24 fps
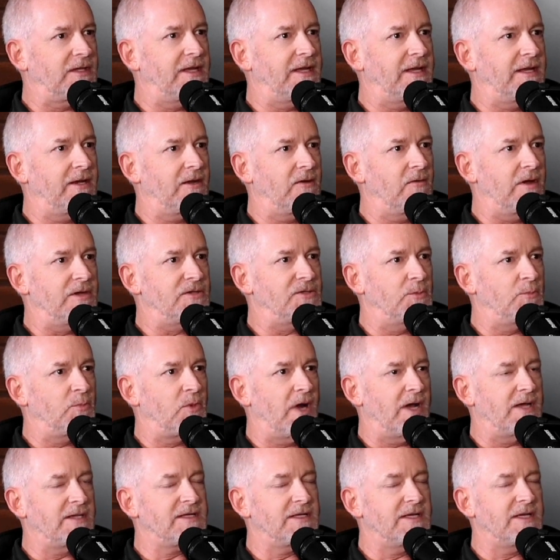that integration
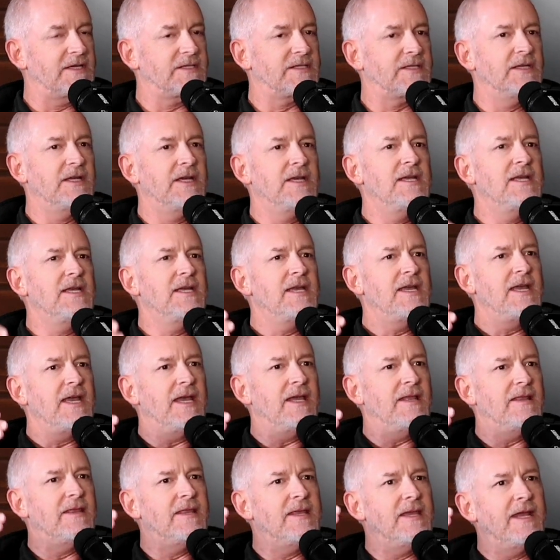process.
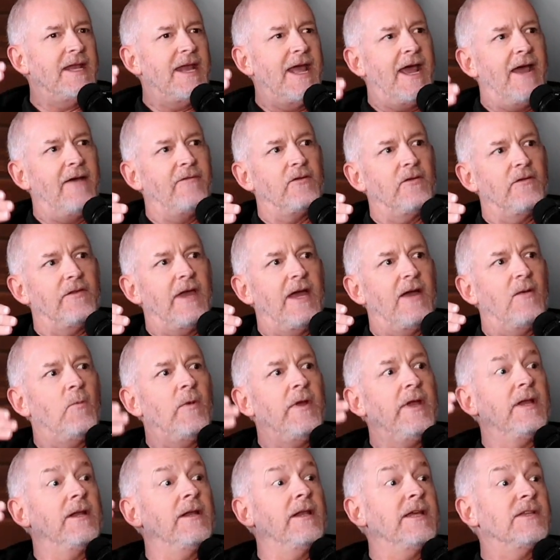And then after that
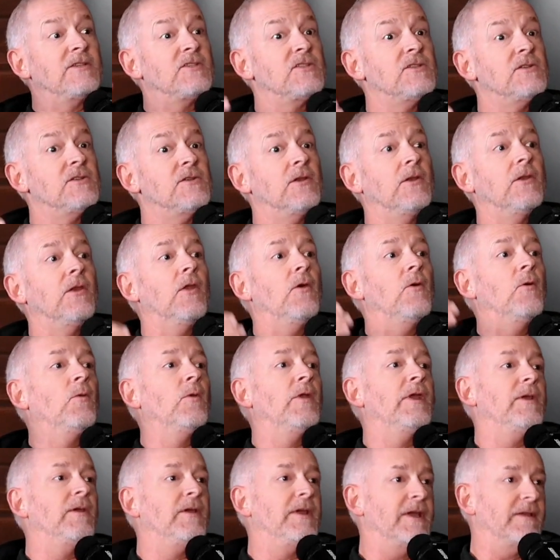week, let's
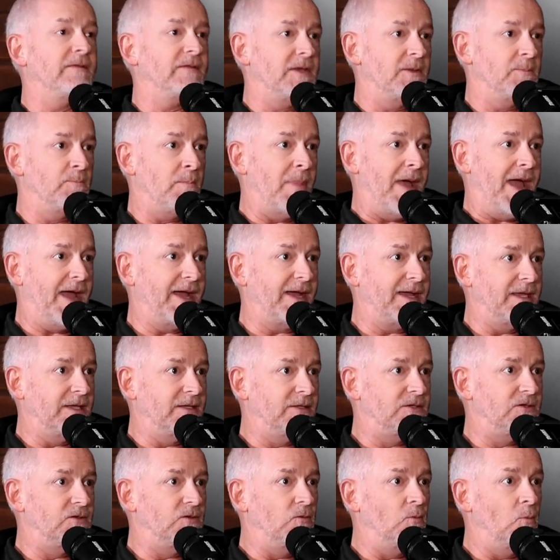slowly get them back
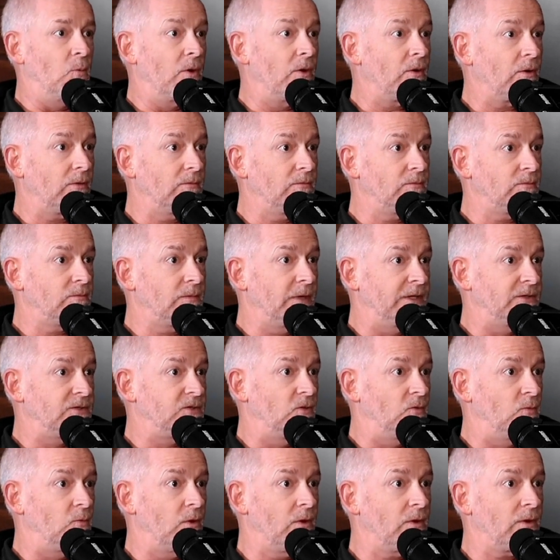into a
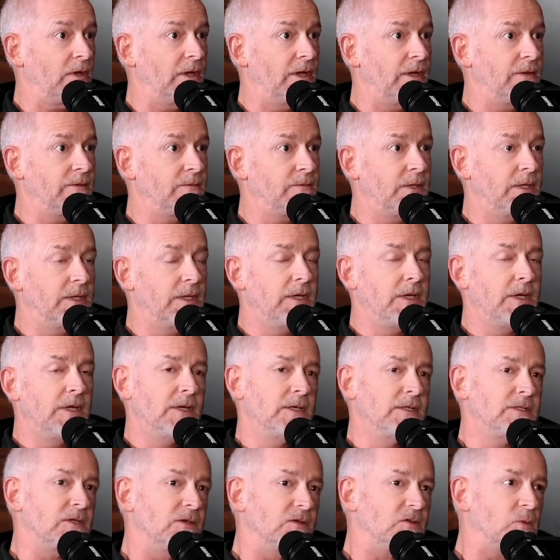workload.
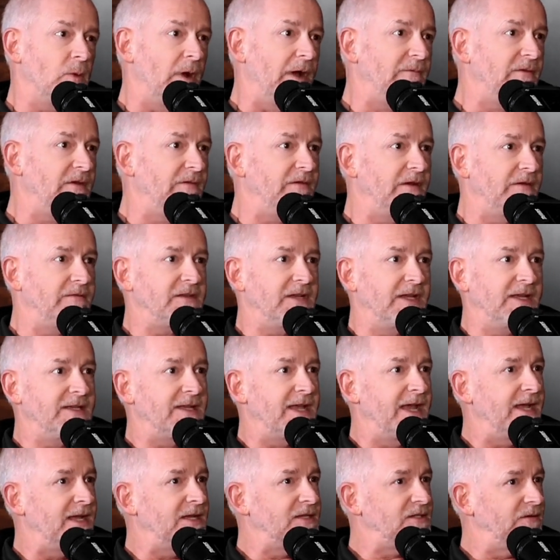So 12 to 15
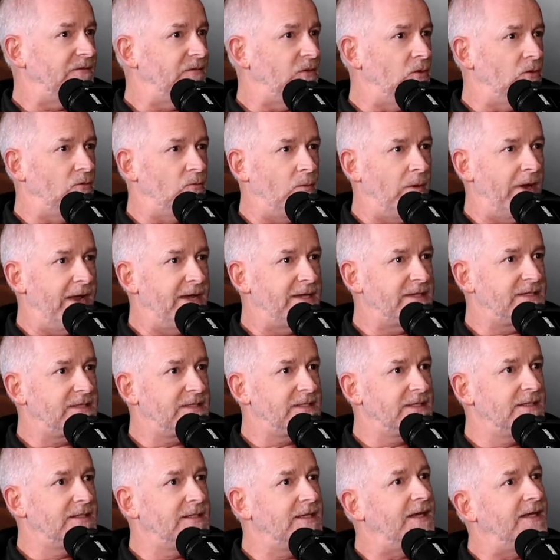days of good
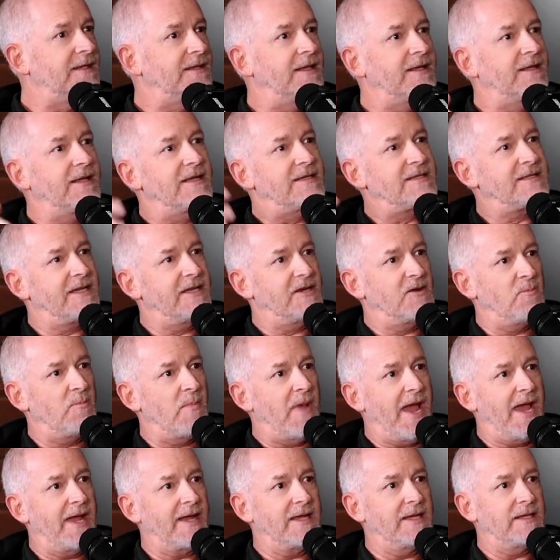rest, and then let's get them
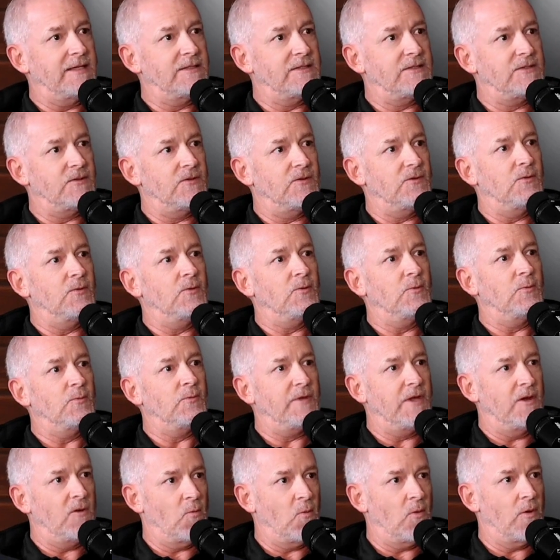back into
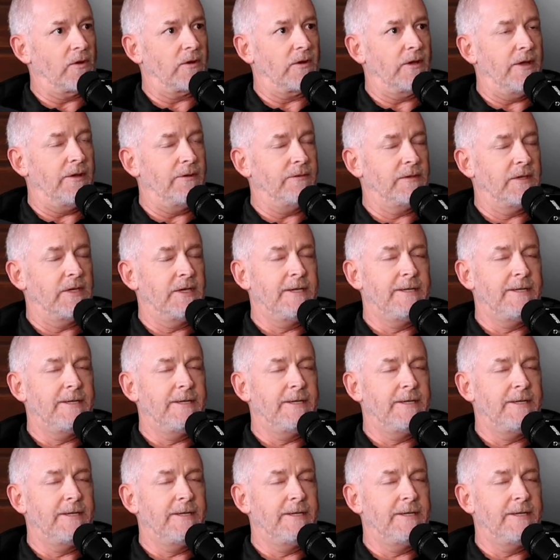their workload.